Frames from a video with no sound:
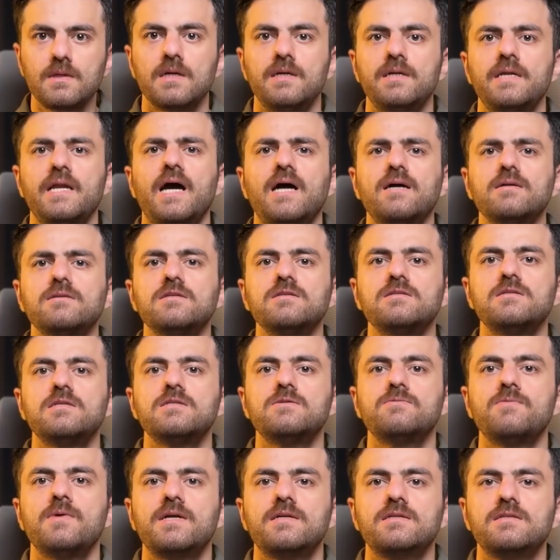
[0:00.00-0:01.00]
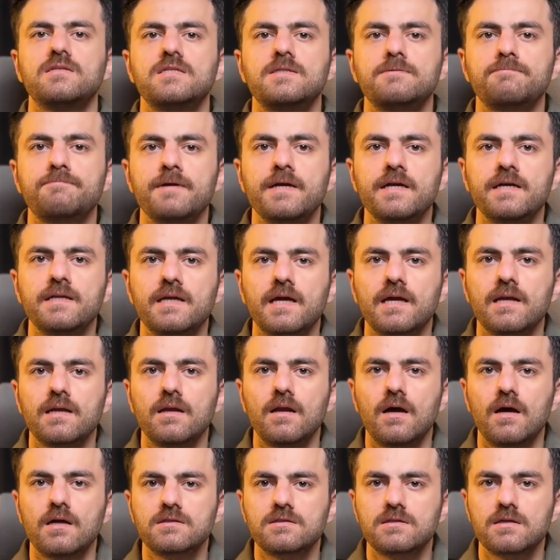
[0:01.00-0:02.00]
Now this is where the spread and
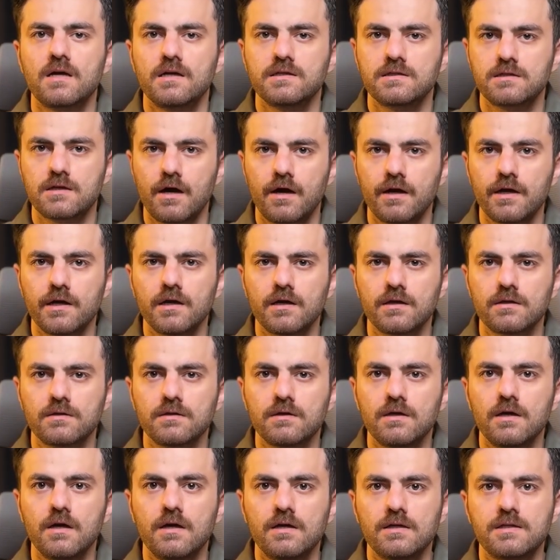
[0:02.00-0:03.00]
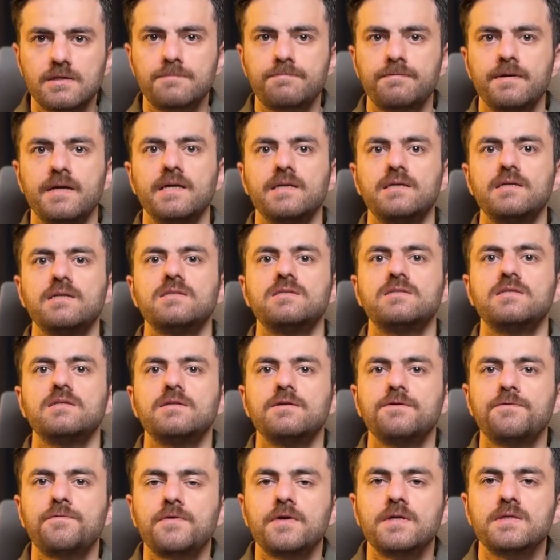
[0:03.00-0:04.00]
lot size connect. Spread is the
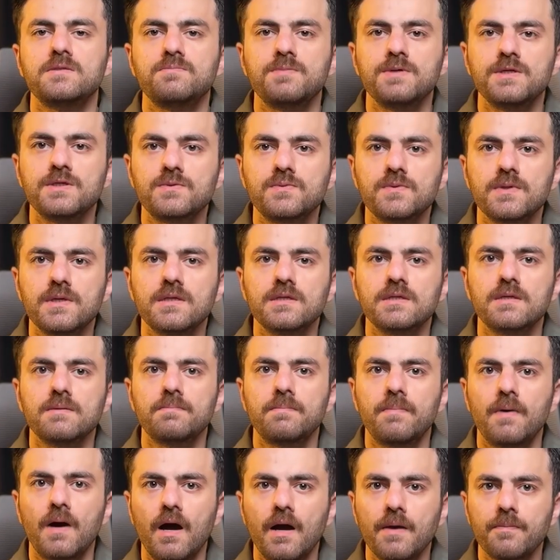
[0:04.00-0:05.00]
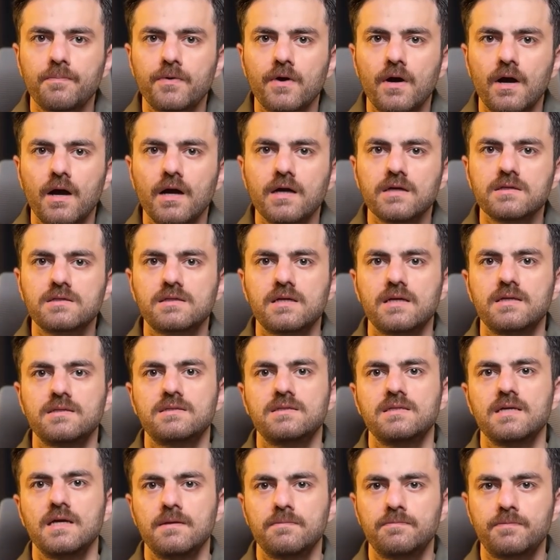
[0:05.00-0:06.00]
difference between the buy price and
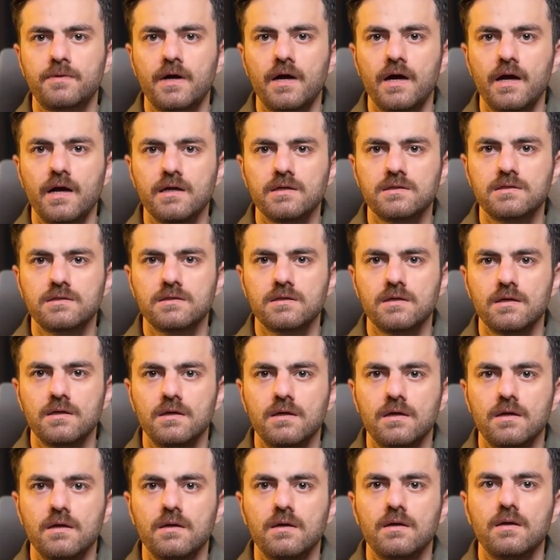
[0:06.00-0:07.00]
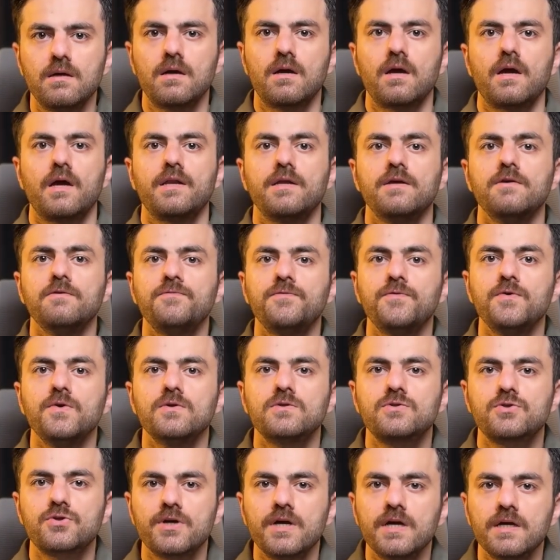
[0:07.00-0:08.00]
sell price, and if you
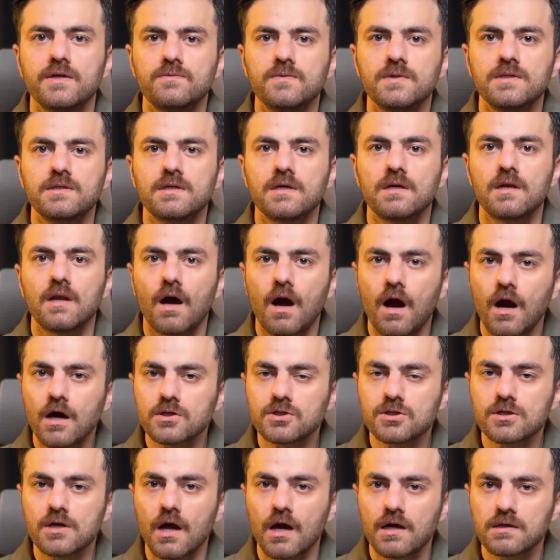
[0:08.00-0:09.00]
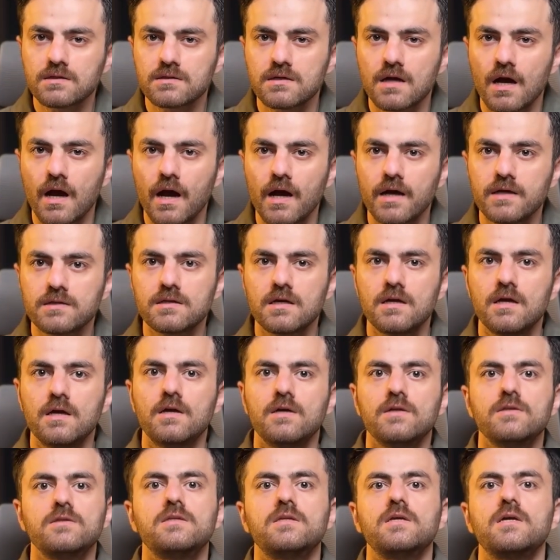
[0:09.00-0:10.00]
trade with the large lot size,
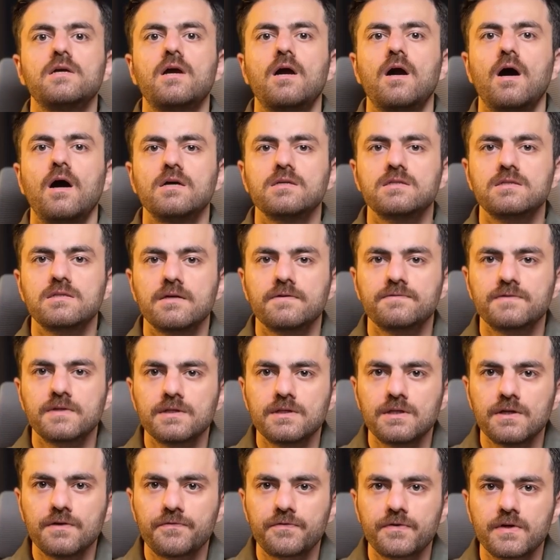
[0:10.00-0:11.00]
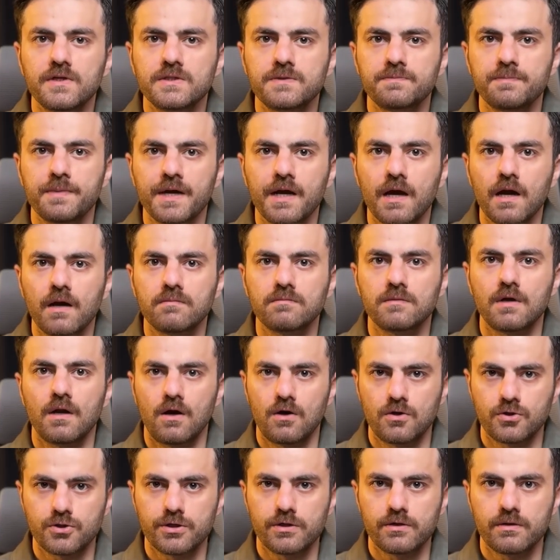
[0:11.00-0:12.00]
the cost of the difference becomes
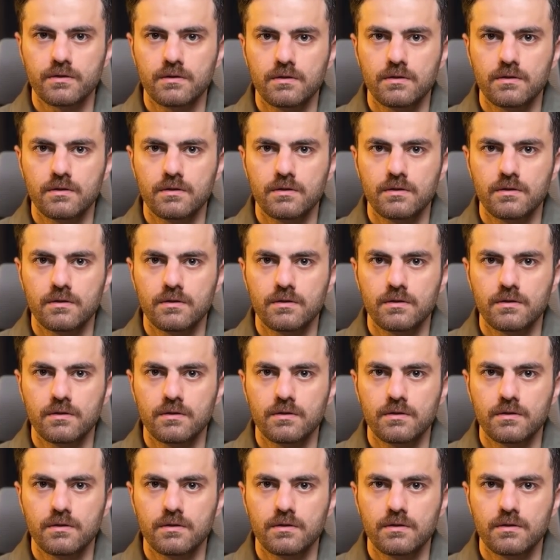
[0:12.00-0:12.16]
larger.